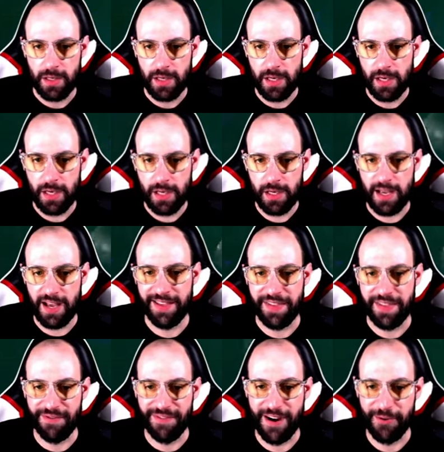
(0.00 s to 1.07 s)
And
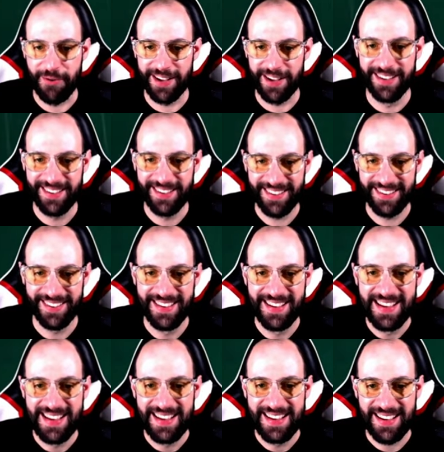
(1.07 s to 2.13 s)
the fauna.
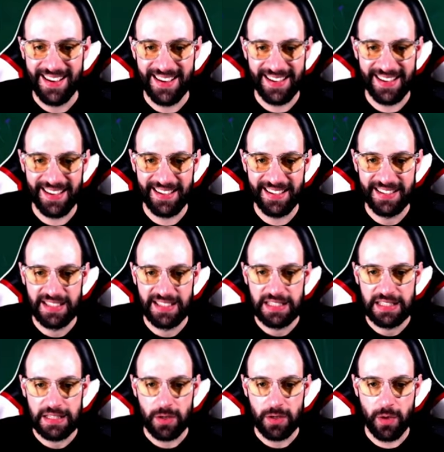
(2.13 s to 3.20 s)
Okay.
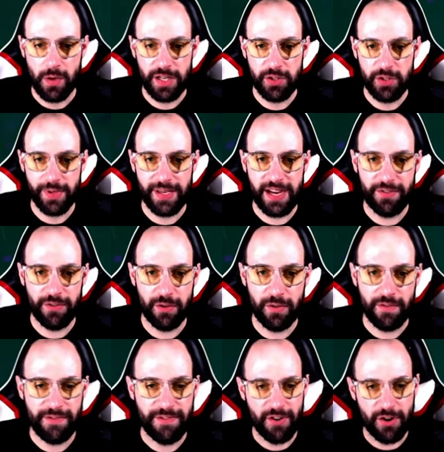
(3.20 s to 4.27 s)
Oh, I need to be
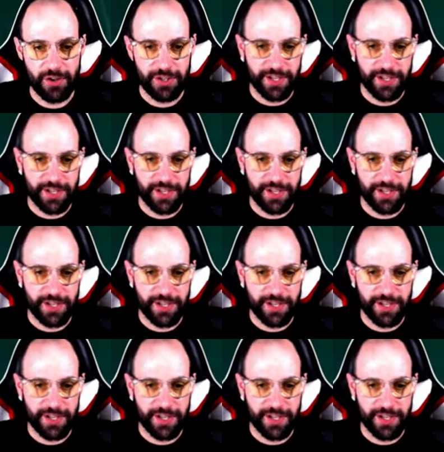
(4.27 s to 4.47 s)
careful. Four